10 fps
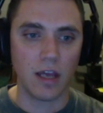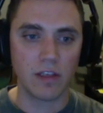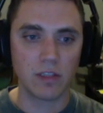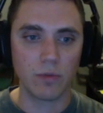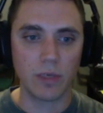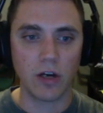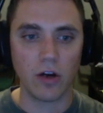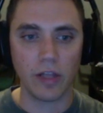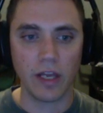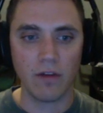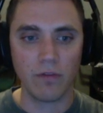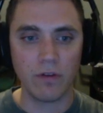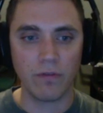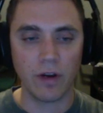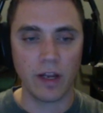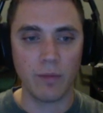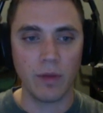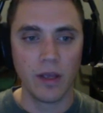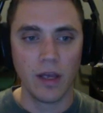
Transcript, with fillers: and this will be called every frame